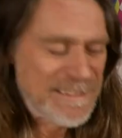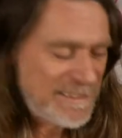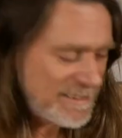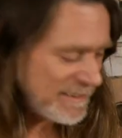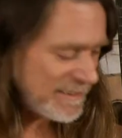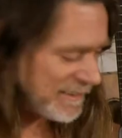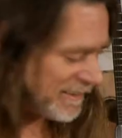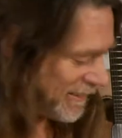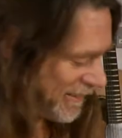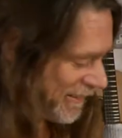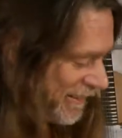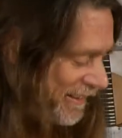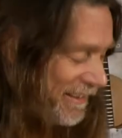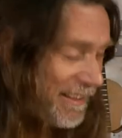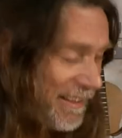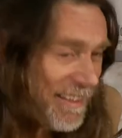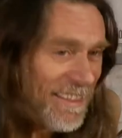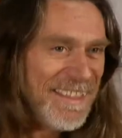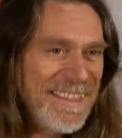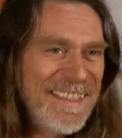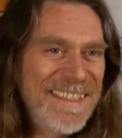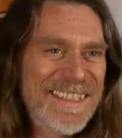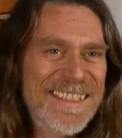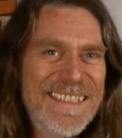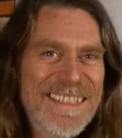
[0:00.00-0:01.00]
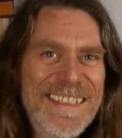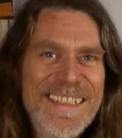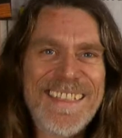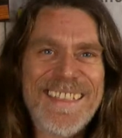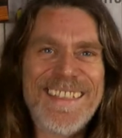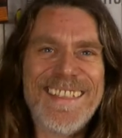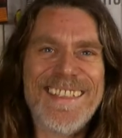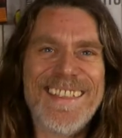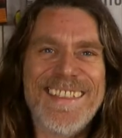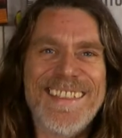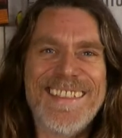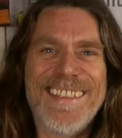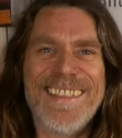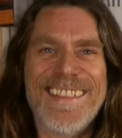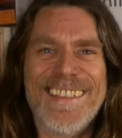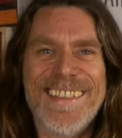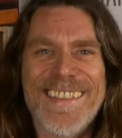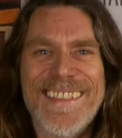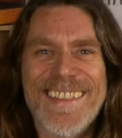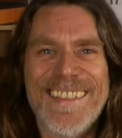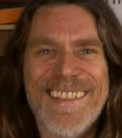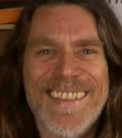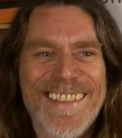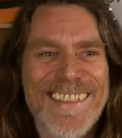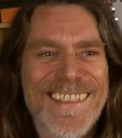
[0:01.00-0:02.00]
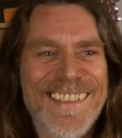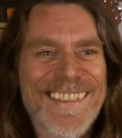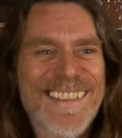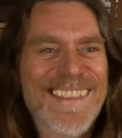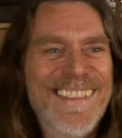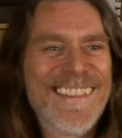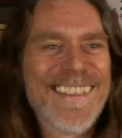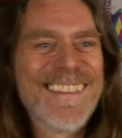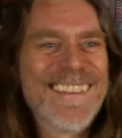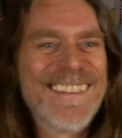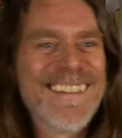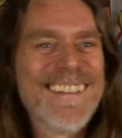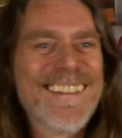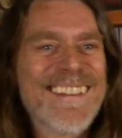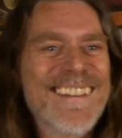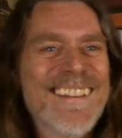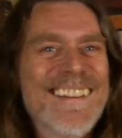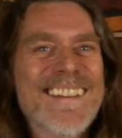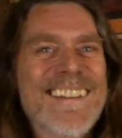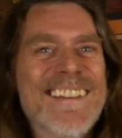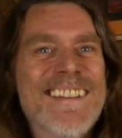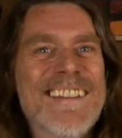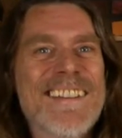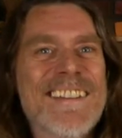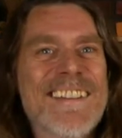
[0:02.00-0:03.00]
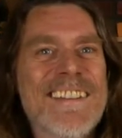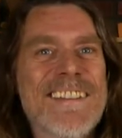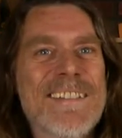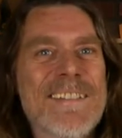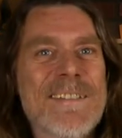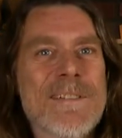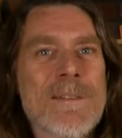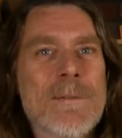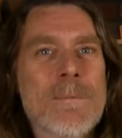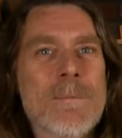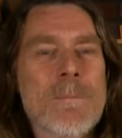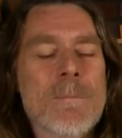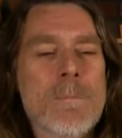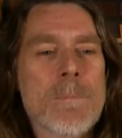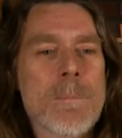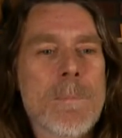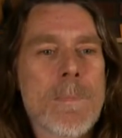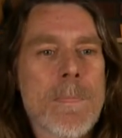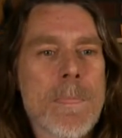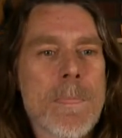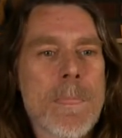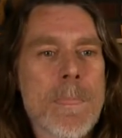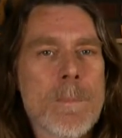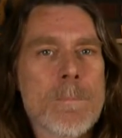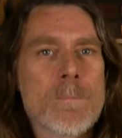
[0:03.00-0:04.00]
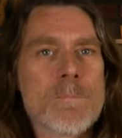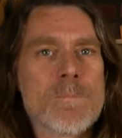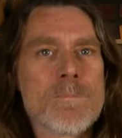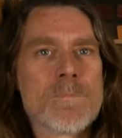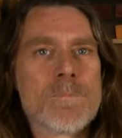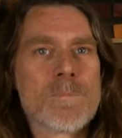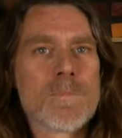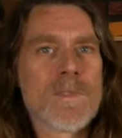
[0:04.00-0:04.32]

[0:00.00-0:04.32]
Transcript: Do you want to just you're going to flash Roland's guitar? Roland's here.